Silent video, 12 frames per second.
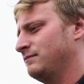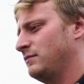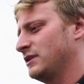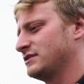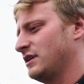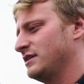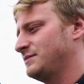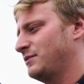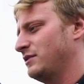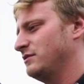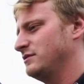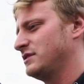Exhaust
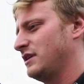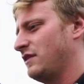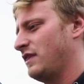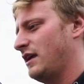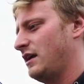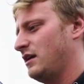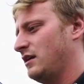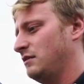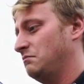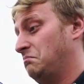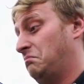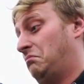Pros, and they
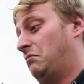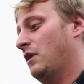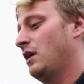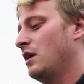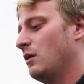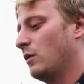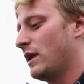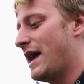went